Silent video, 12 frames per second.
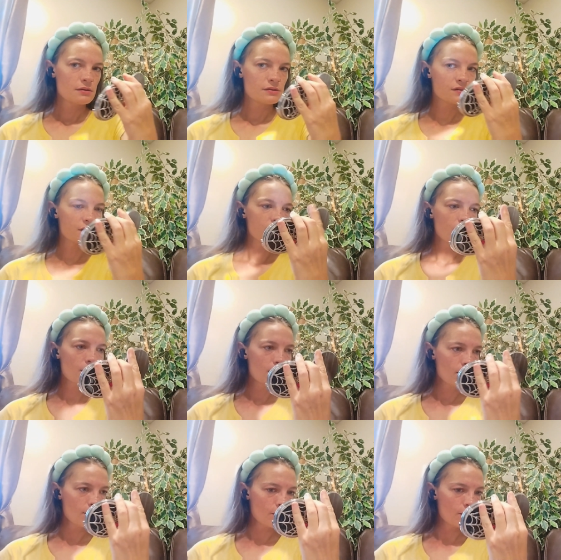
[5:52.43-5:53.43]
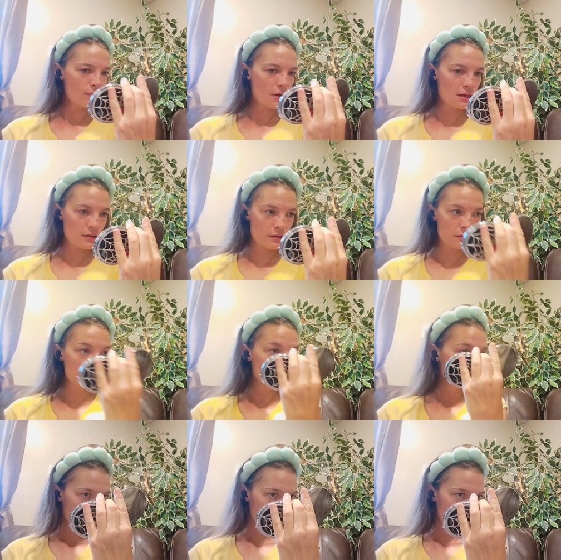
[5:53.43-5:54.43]
So,
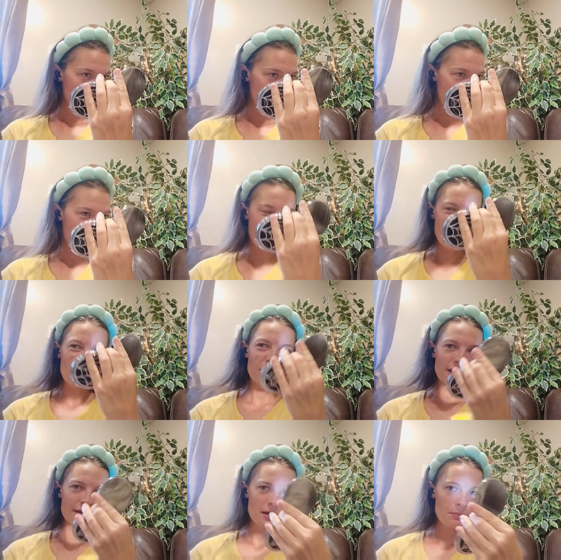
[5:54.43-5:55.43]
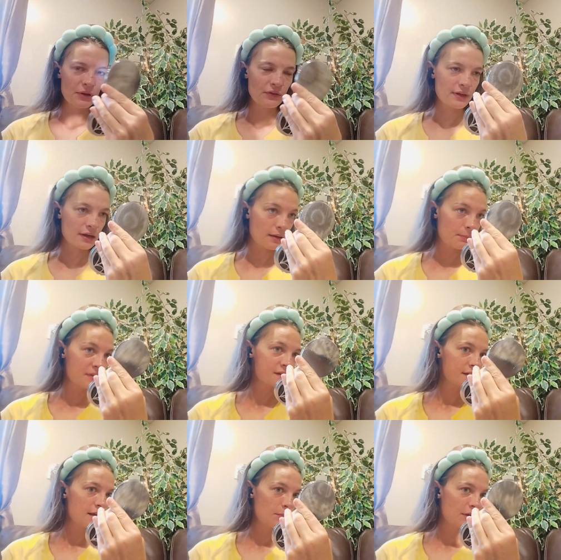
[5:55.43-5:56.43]
yeah, I want to kind of build that up and
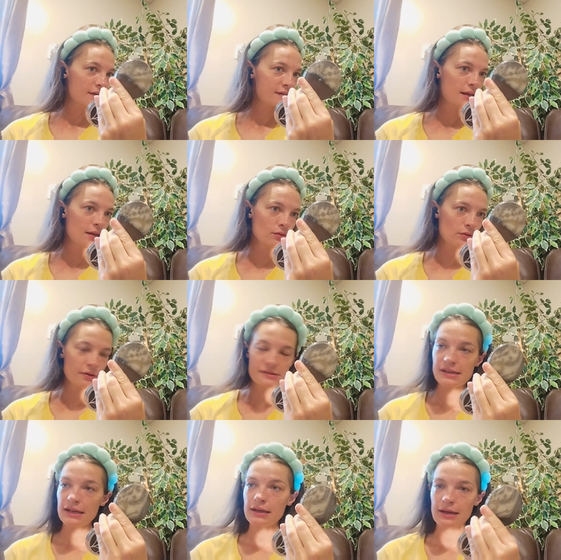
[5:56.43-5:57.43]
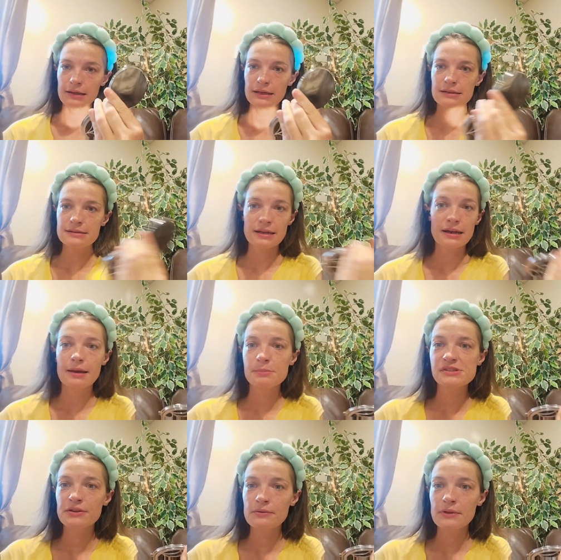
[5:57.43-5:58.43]
see, because it looks like it did
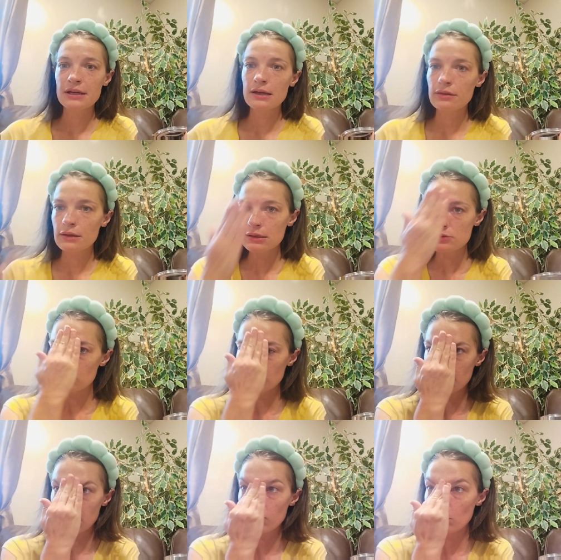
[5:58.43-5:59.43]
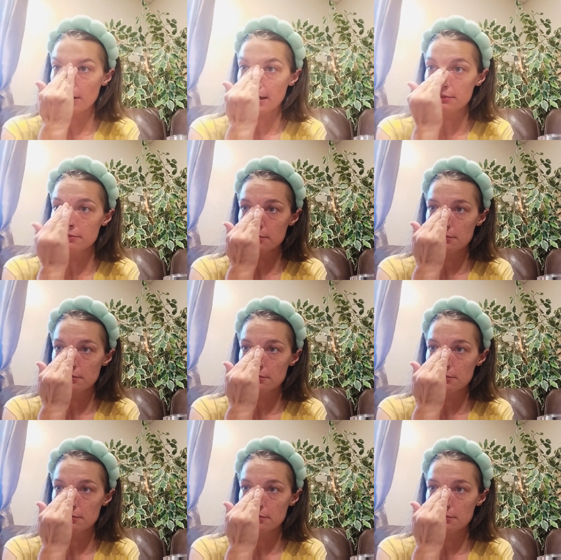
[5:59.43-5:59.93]
absolutely nothing to my forehead.